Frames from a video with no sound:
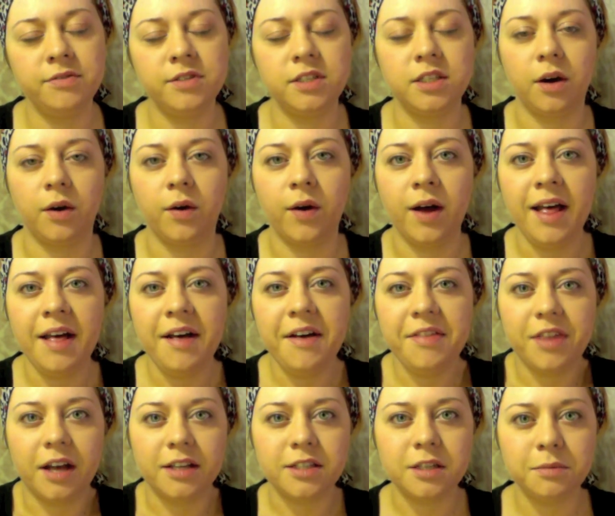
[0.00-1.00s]
so
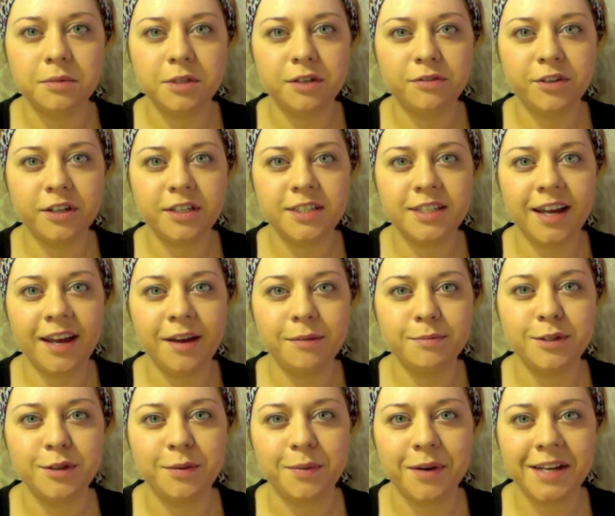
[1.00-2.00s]
that's what I'm going to do for you today. I'm
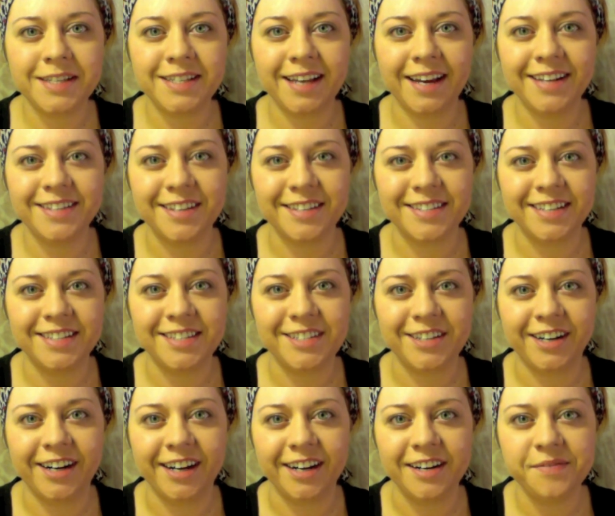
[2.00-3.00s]
super excited, so let's get
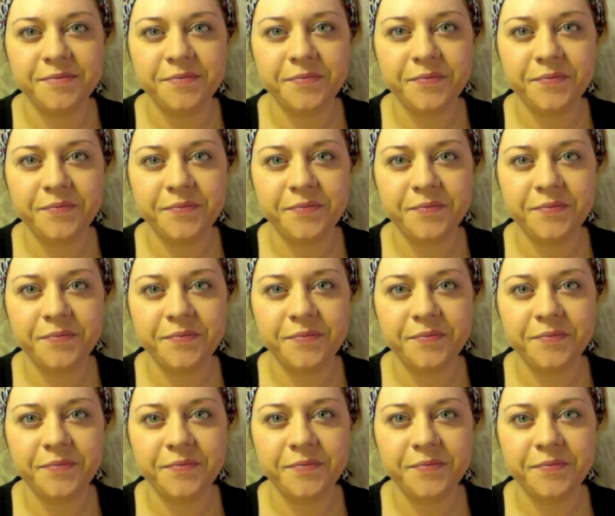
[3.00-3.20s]
started.